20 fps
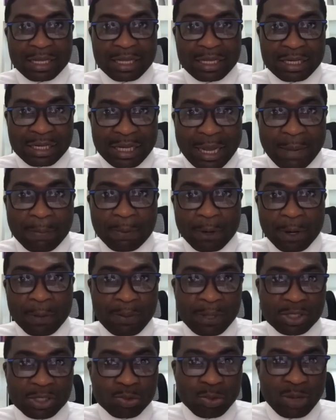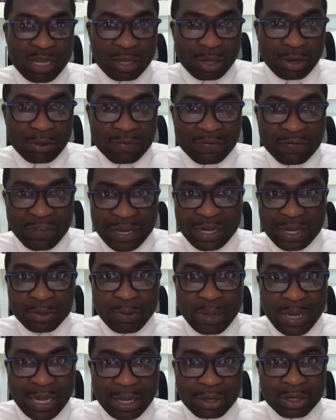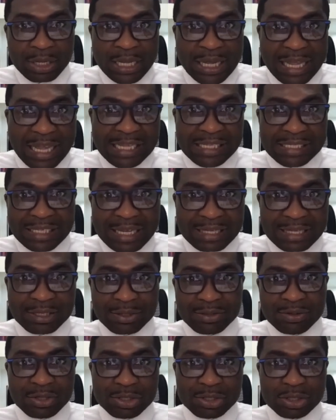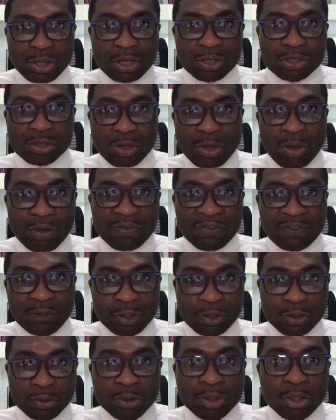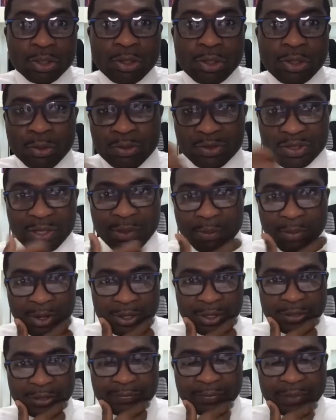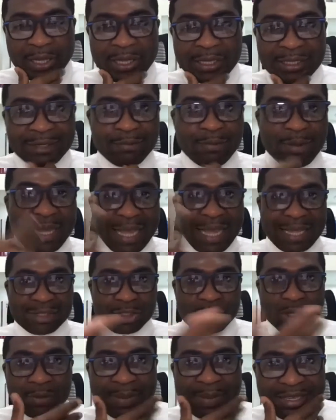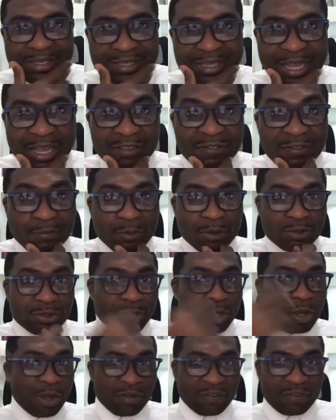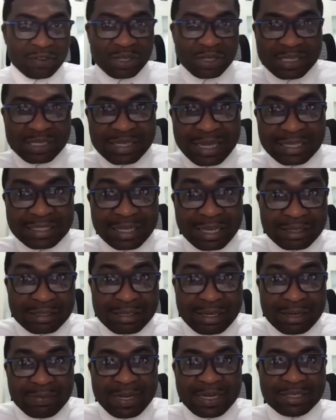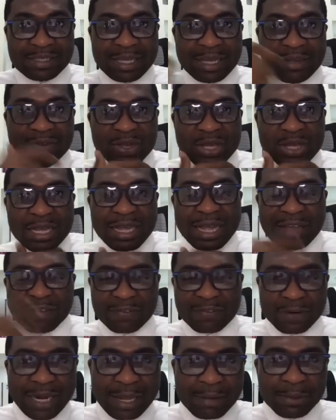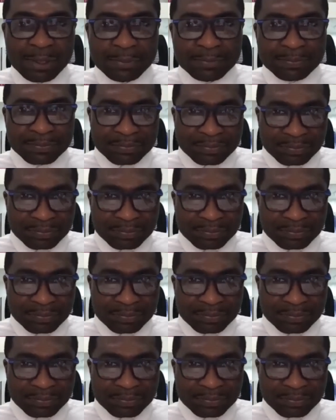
in the appropriate way or very well, it's as a result of you losing money. The way I told myself most often is that I tell myself, Afolabi,